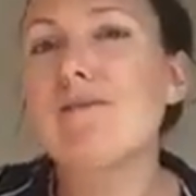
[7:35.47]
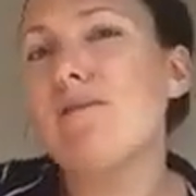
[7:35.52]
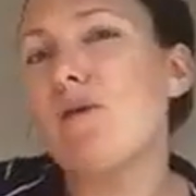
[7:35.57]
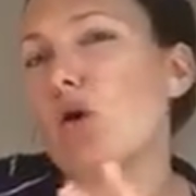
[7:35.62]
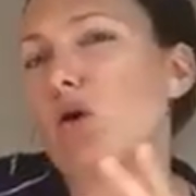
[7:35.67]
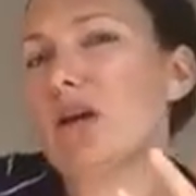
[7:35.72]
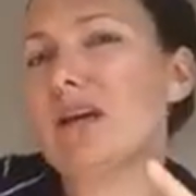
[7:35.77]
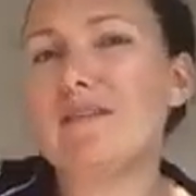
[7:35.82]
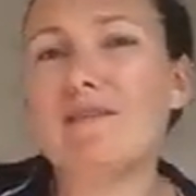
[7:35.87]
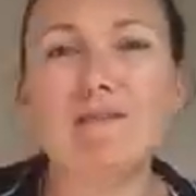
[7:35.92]

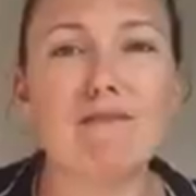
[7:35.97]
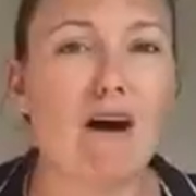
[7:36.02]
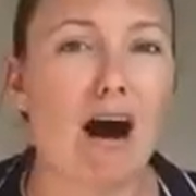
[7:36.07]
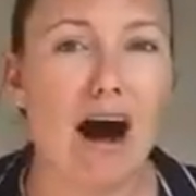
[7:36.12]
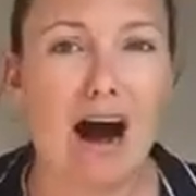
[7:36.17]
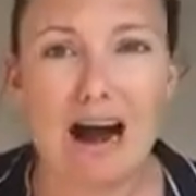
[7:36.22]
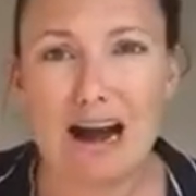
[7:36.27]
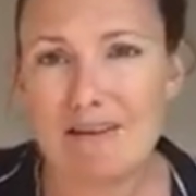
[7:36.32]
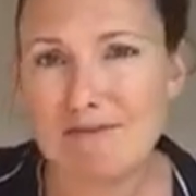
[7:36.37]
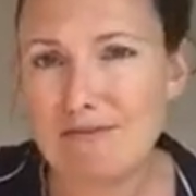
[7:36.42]

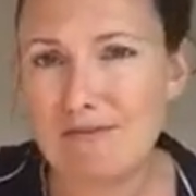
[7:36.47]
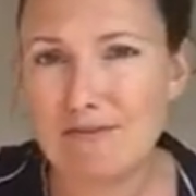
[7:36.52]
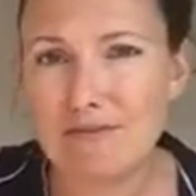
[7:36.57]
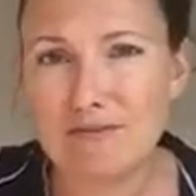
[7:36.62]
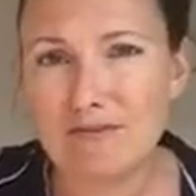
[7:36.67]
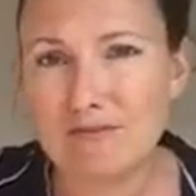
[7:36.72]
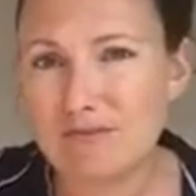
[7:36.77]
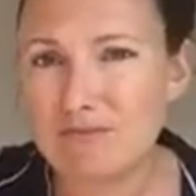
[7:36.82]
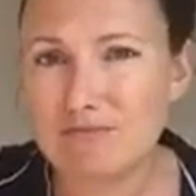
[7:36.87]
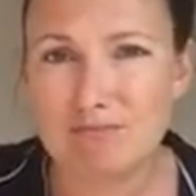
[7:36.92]
45
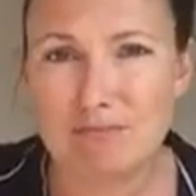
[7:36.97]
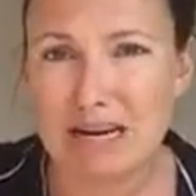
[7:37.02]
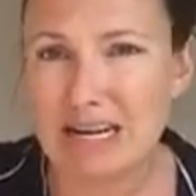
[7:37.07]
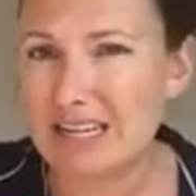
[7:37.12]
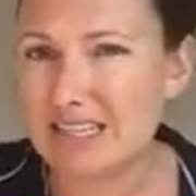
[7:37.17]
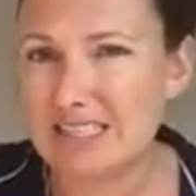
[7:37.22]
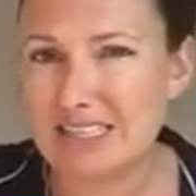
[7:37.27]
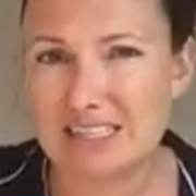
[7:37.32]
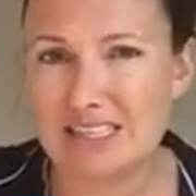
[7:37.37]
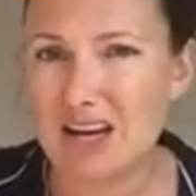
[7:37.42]

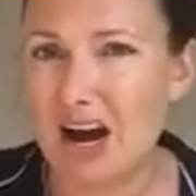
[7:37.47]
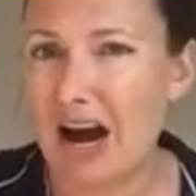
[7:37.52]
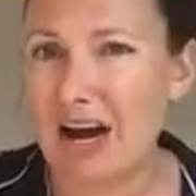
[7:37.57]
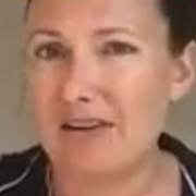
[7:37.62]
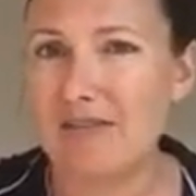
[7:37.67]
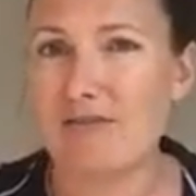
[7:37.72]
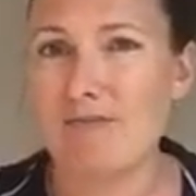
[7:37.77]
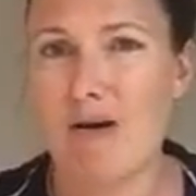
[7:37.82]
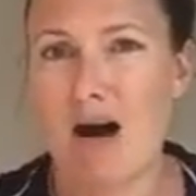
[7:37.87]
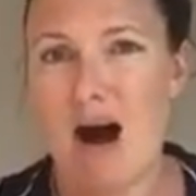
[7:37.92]
minutes is kind
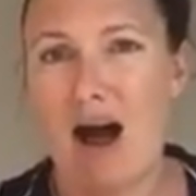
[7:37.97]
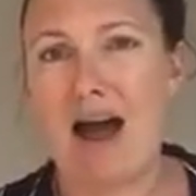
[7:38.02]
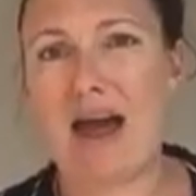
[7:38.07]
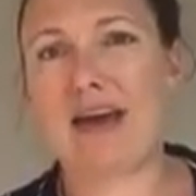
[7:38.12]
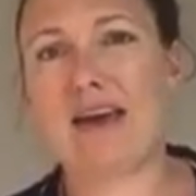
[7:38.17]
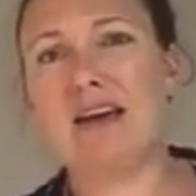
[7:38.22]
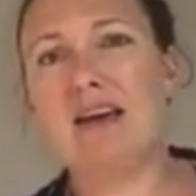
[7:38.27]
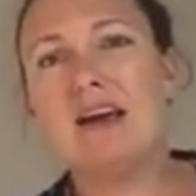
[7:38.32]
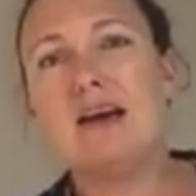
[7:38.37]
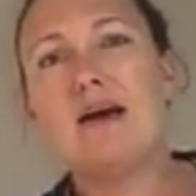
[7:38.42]
of
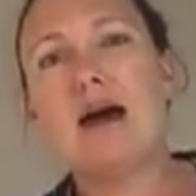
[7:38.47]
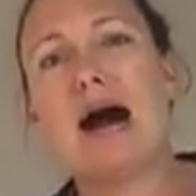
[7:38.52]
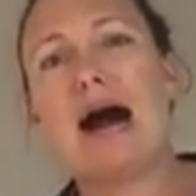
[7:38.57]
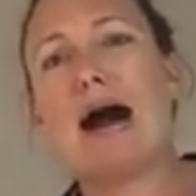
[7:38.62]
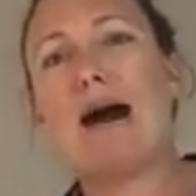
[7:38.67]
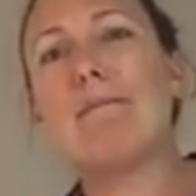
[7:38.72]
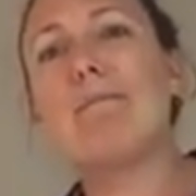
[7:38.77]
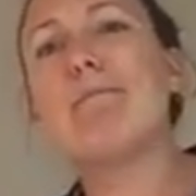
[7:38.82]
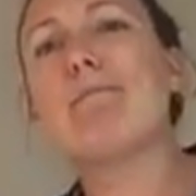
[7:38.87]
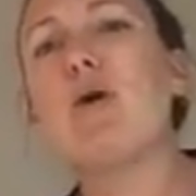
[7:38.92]
my
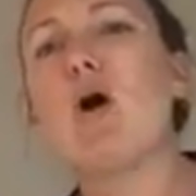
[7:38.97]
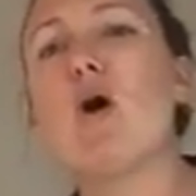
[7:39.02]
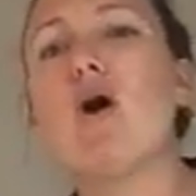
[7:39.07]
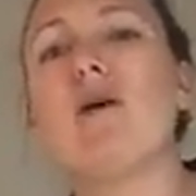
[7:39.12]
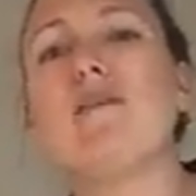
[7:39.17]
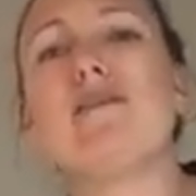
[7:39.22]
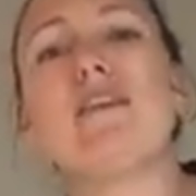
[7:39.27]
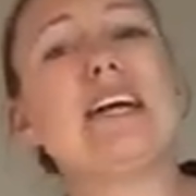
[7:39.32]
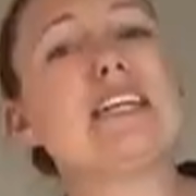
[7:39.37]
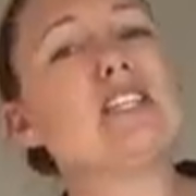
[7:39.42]

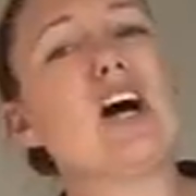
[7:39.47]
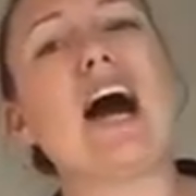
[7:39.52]
perfect.